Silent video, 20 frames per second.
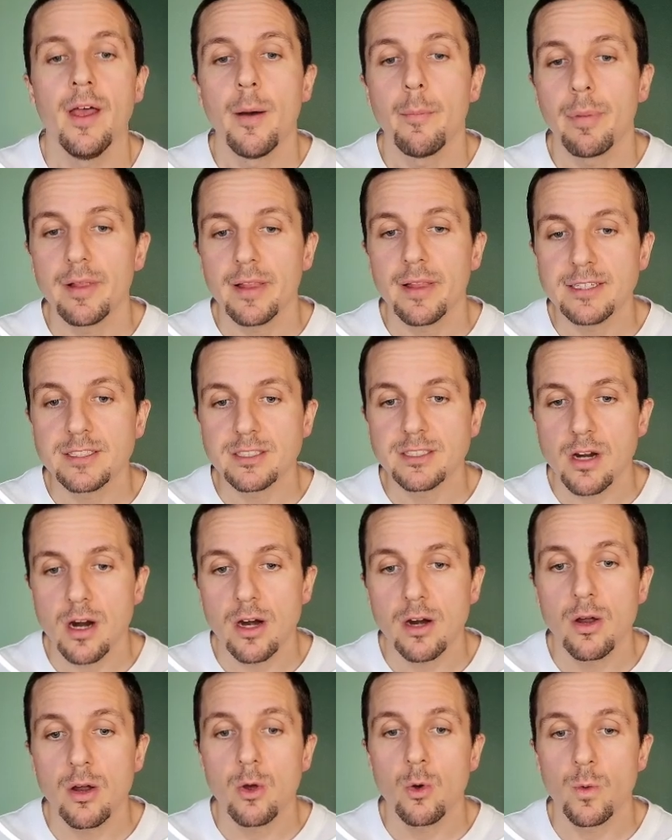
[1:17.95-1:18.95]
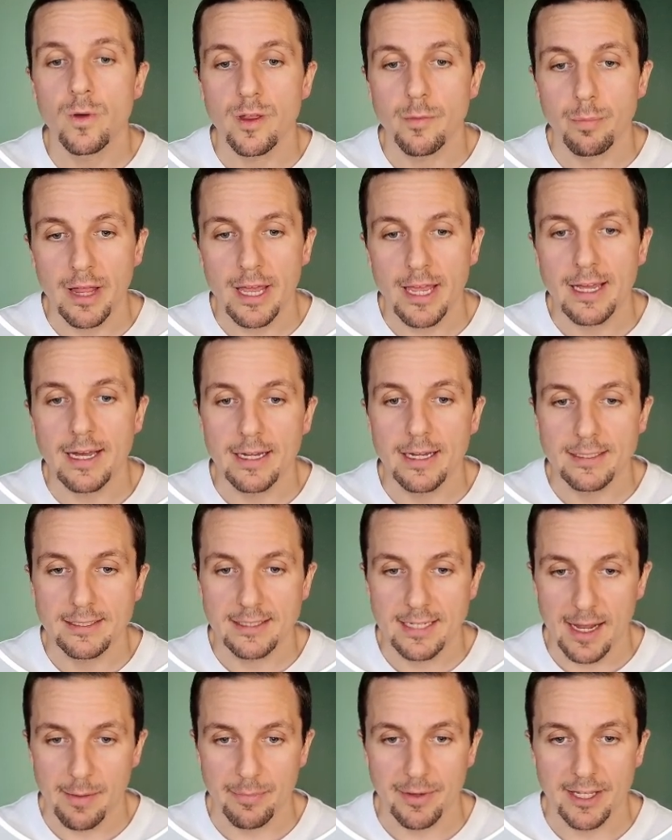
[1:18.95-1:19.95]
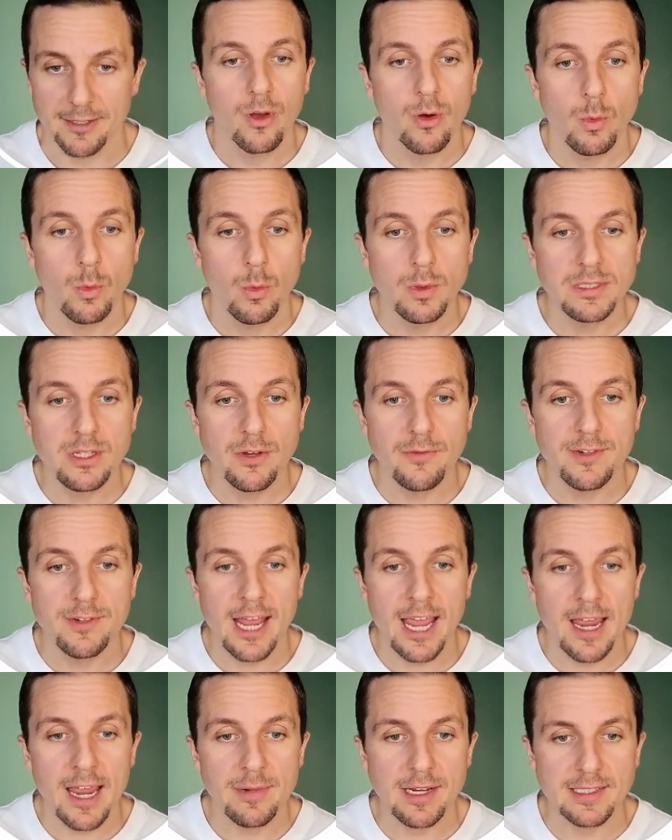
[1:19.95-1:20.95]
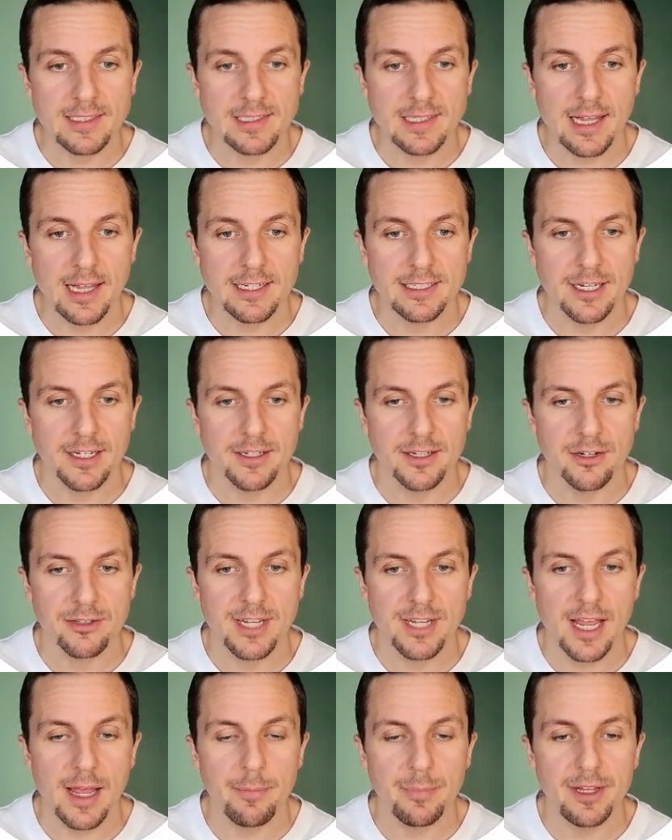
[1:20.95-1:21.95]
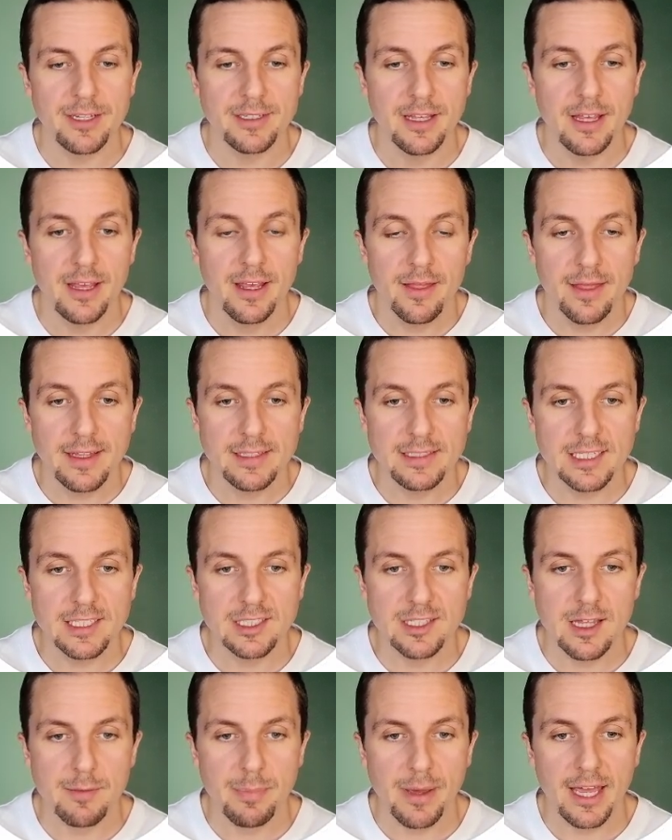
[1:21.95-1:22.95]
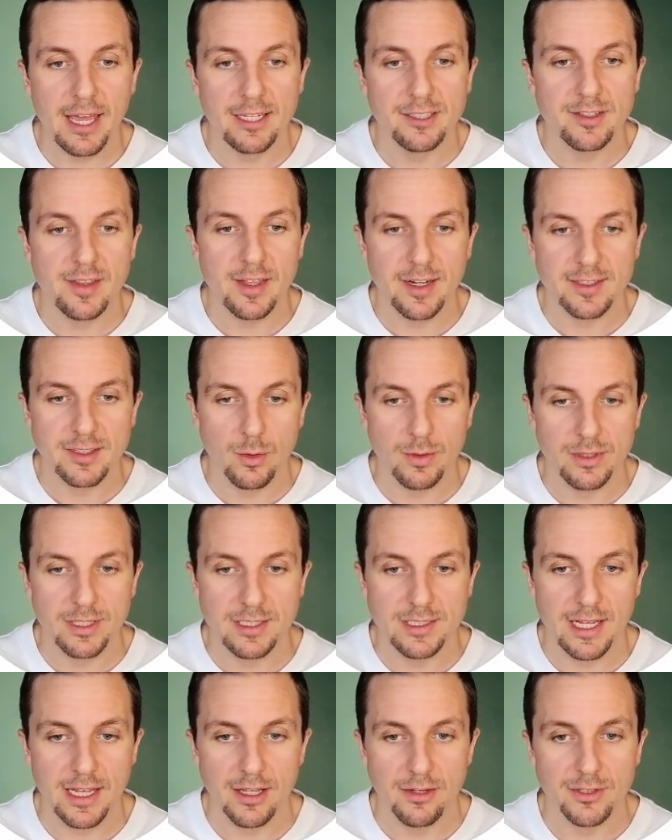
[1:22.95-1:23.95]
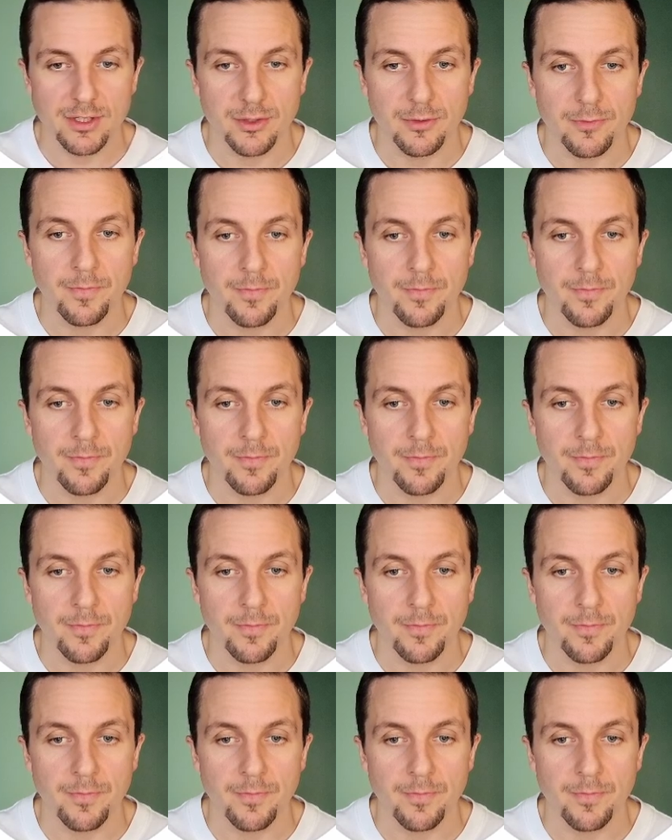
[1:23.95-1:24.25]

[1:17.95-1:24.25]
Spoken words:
But let's start with a blank template. Once you've named and selected your template, this is the page that it's going to take you to.